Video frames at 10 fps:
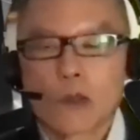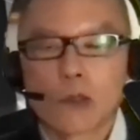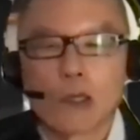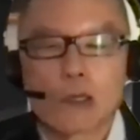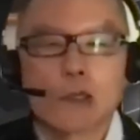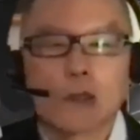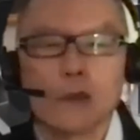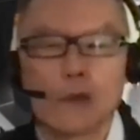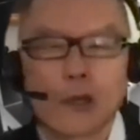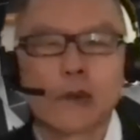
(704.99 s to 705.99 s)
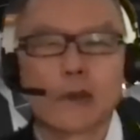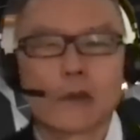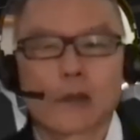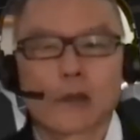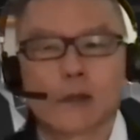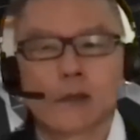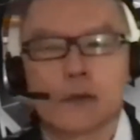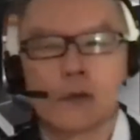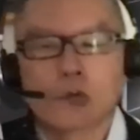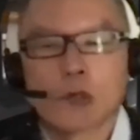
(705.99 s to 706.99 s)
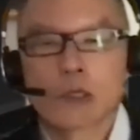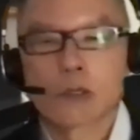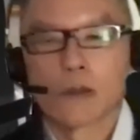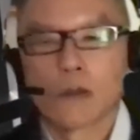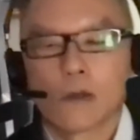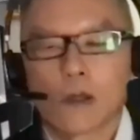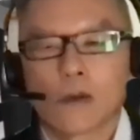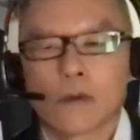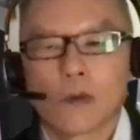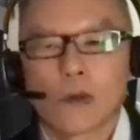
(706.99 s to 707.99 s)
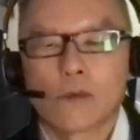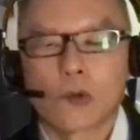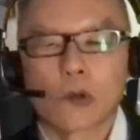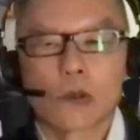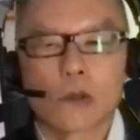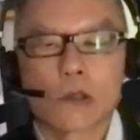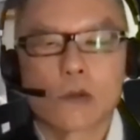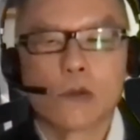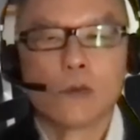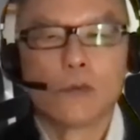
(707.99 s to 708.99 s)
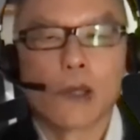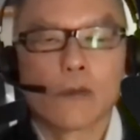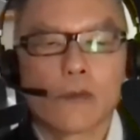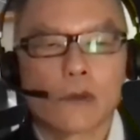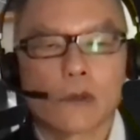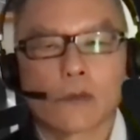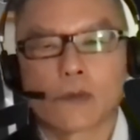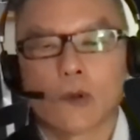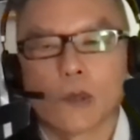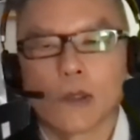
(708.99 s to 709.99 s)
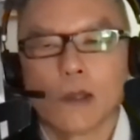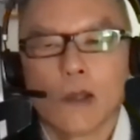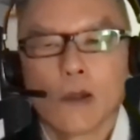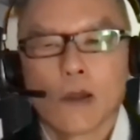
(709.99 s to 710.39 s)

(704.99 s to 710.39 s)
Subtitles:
So that's still, I think, the traditional verticals who benefited from it.